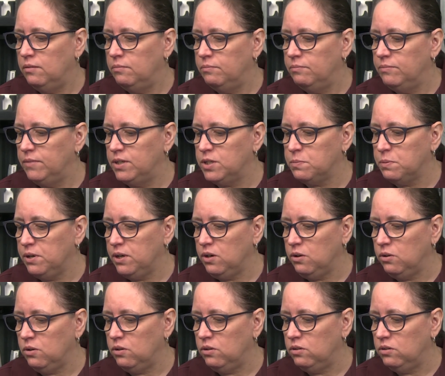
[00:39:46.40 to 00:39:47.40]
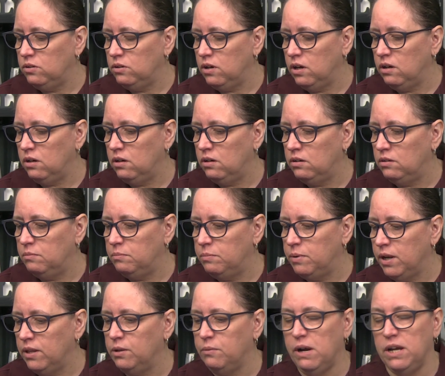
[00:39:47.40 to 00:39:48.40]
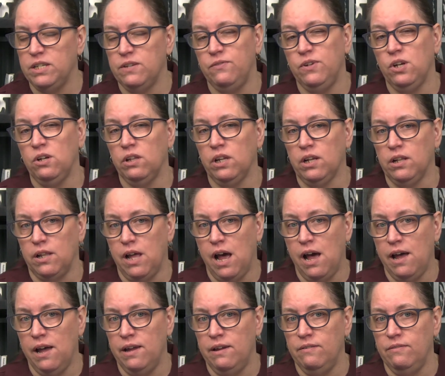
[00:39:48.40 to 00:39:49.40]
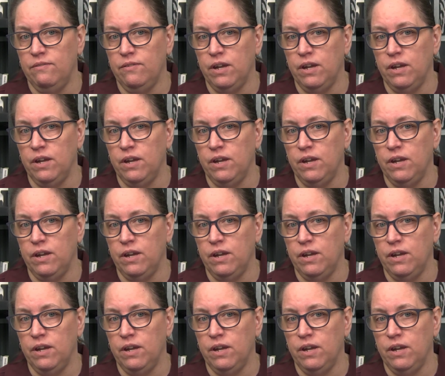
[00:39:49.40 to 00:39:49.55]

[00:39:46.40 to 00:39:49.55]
it's pretty cool. But otherwise, if you click live,